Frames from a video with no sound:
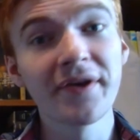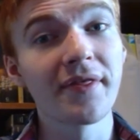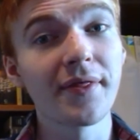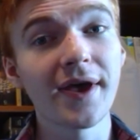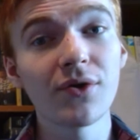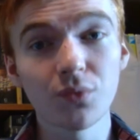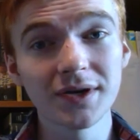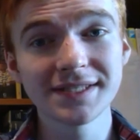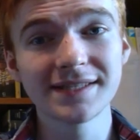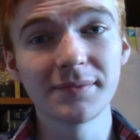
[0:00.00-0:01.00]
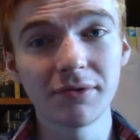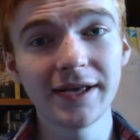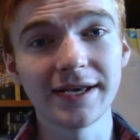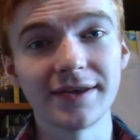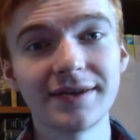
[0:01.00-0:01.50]
that was the
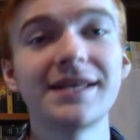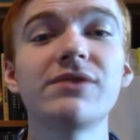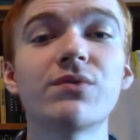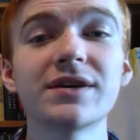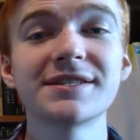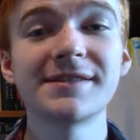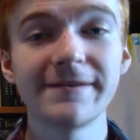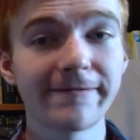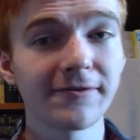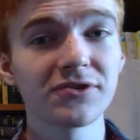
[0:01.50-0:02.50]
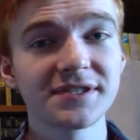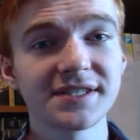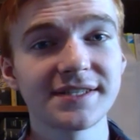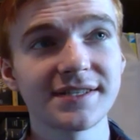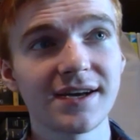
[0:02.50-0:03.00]
plan. He was the
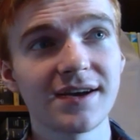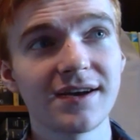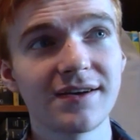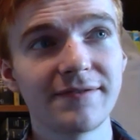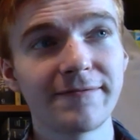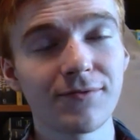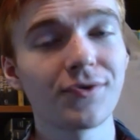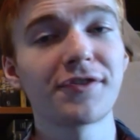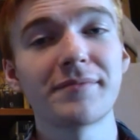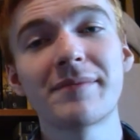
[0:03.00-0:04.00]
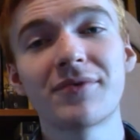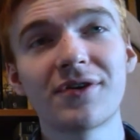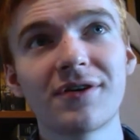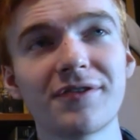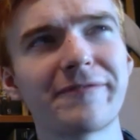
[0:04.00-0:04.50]
first fourth member